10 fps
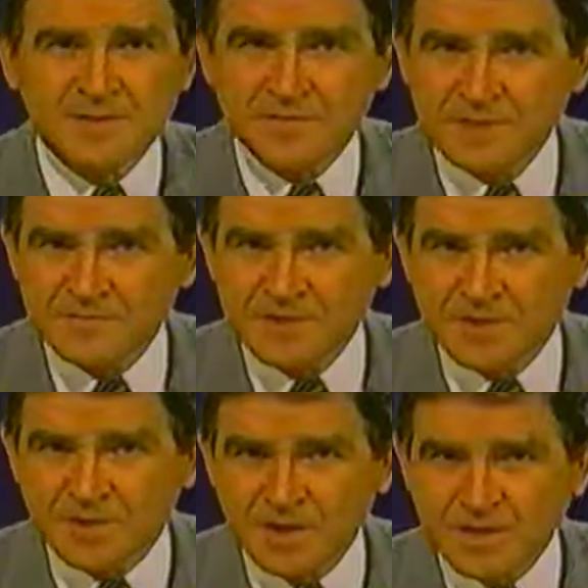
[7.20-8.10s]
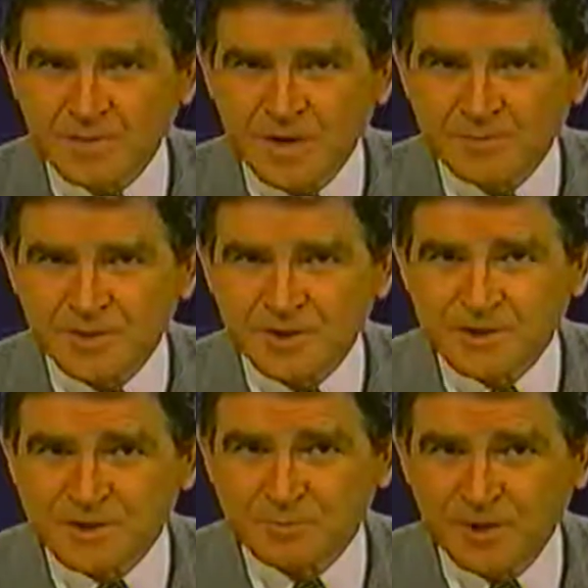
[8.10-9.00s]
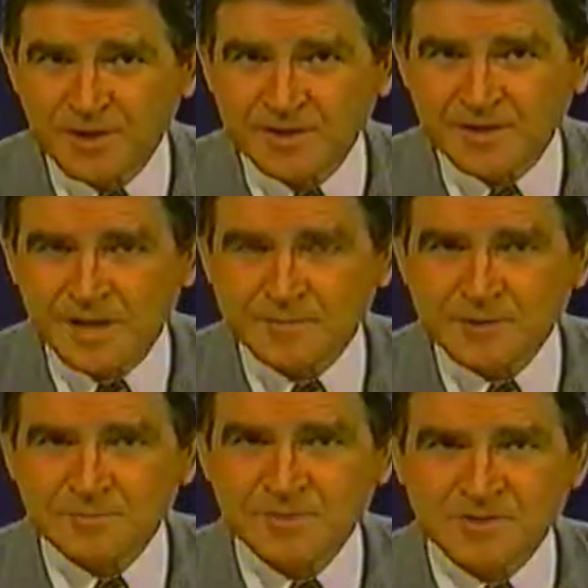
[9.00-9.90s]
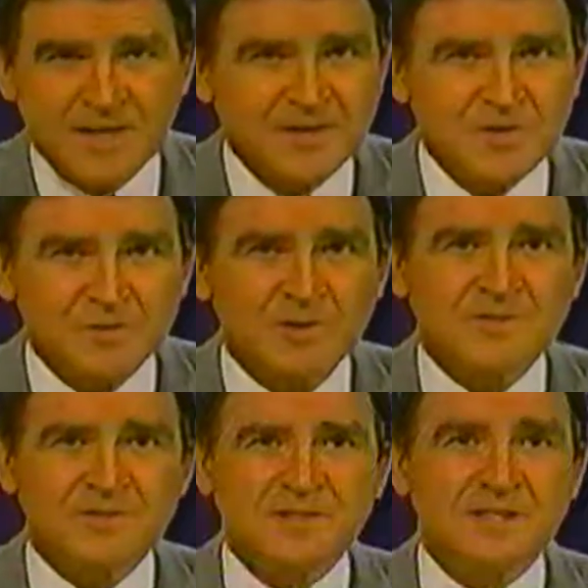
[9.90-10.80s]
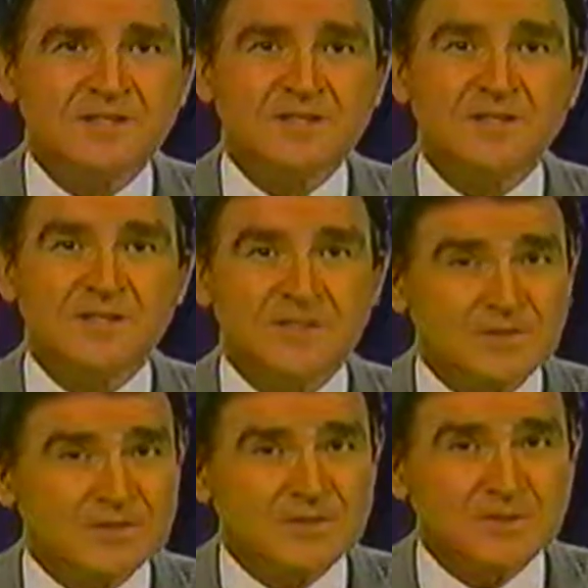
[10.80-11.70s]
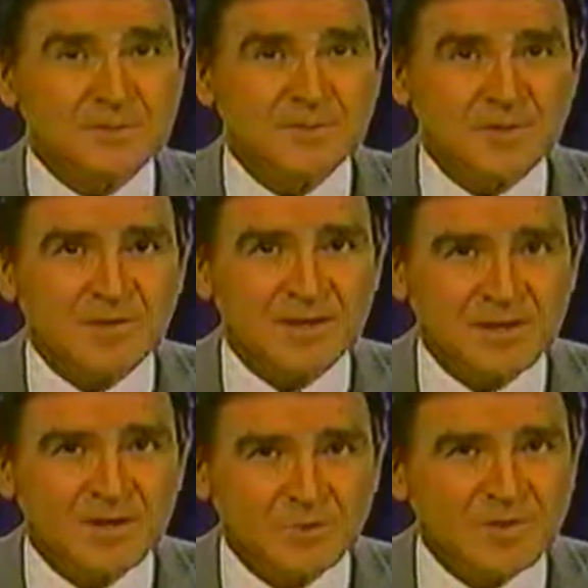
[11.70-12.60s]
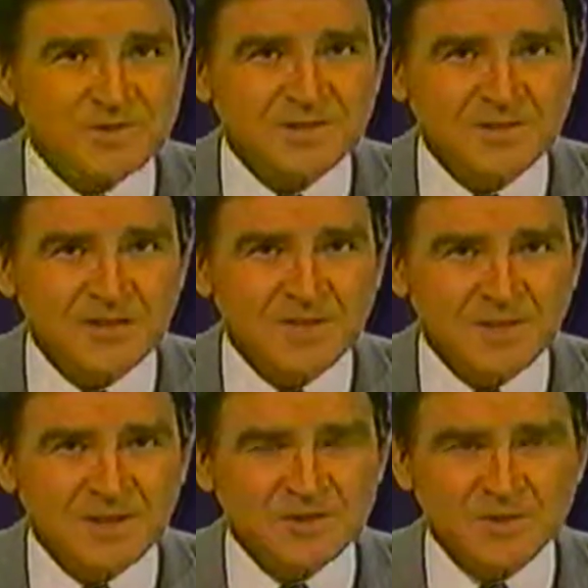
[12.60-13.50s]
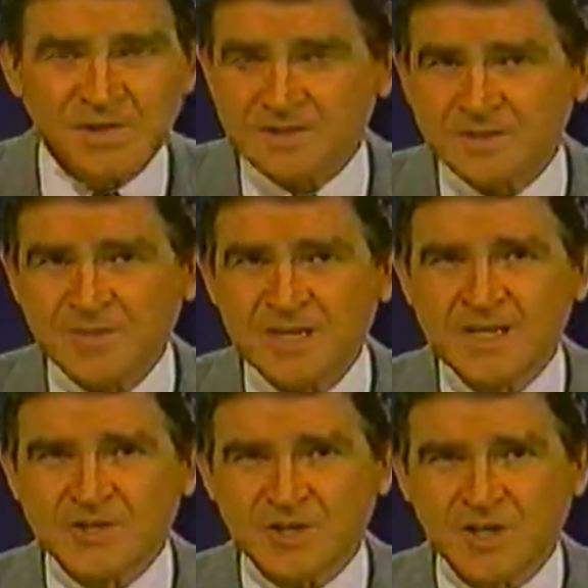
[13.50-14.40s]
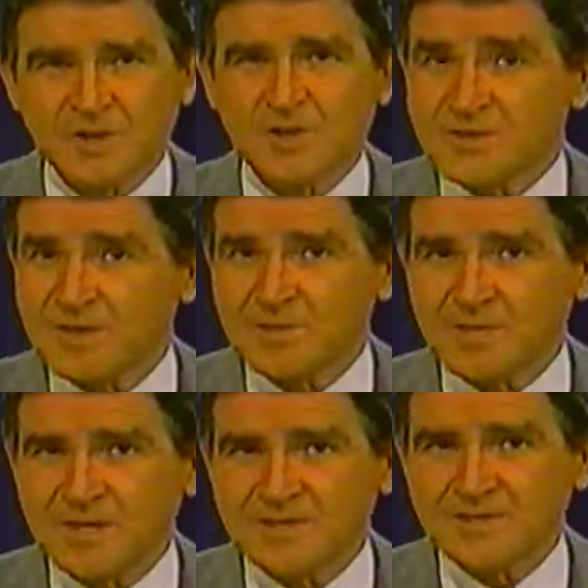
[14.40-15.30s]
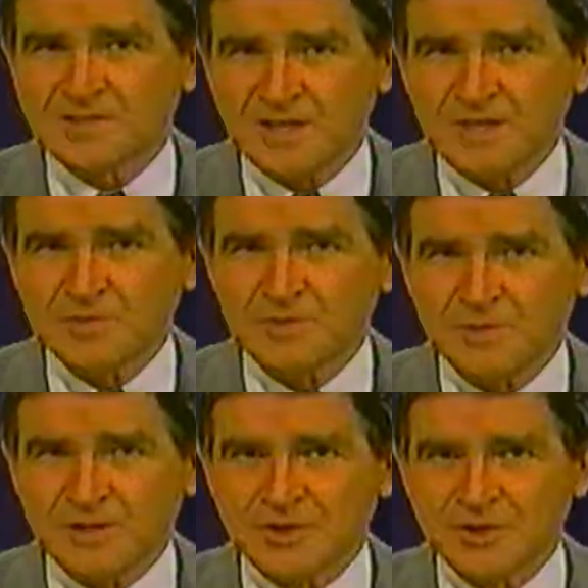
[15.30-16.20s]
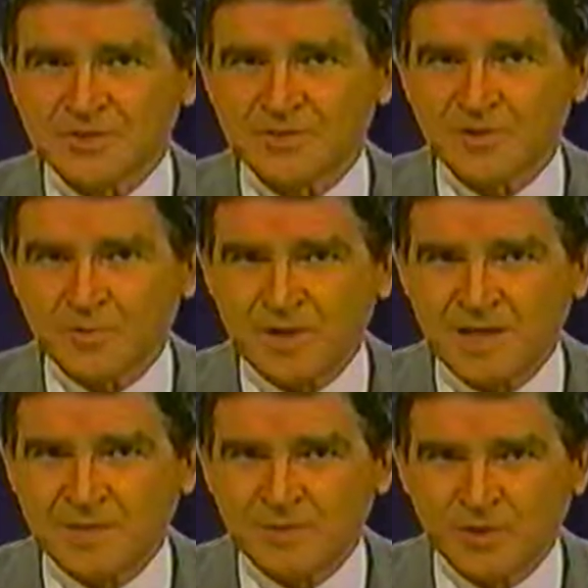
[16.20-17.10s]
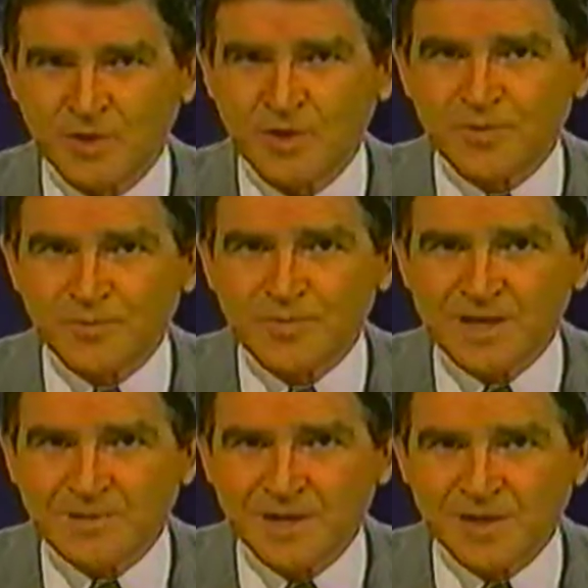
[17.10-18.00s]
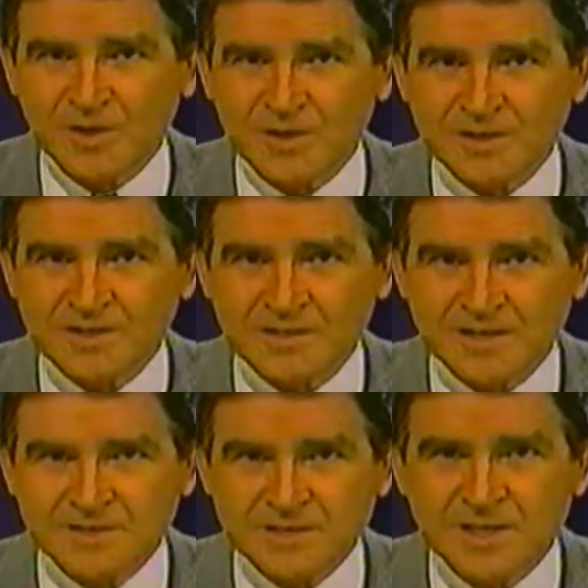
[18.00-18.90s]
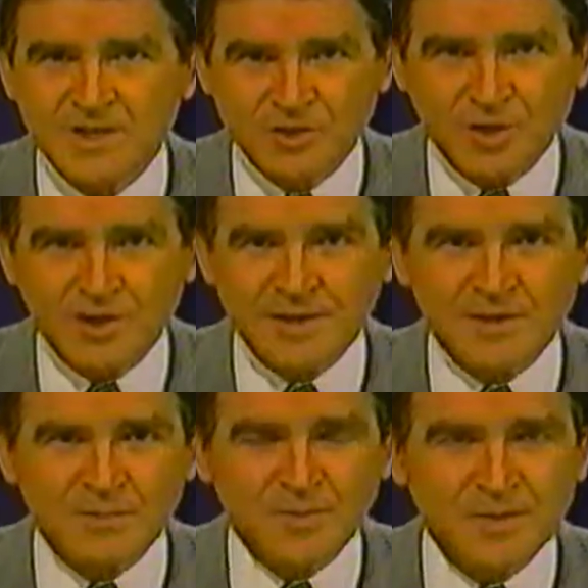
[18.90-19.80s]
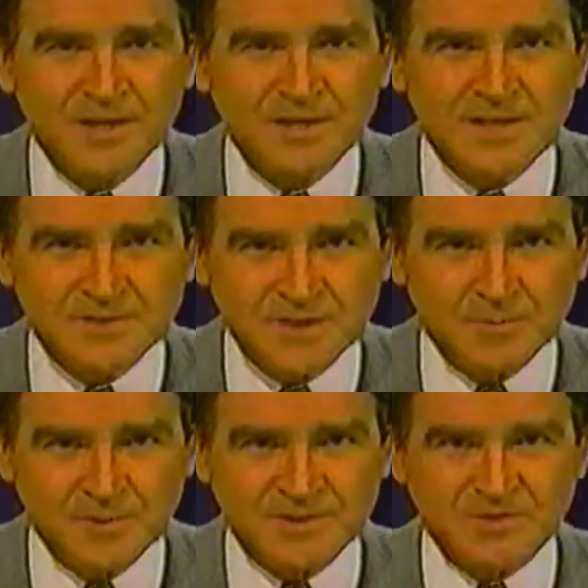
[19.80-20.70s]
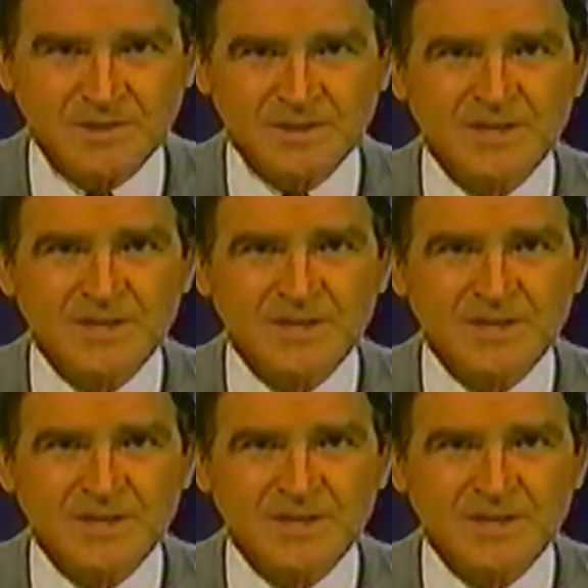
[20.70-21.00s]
Good evening. Calling Mayor Byrne a spoiler, Congressman Daniel Rostenkowski endorses Democrat Harold Washington in the mayor's race. Chicago celebrates its annual Marching of the Green with all three mayoral contenders joining in the parade down Dearborn Street.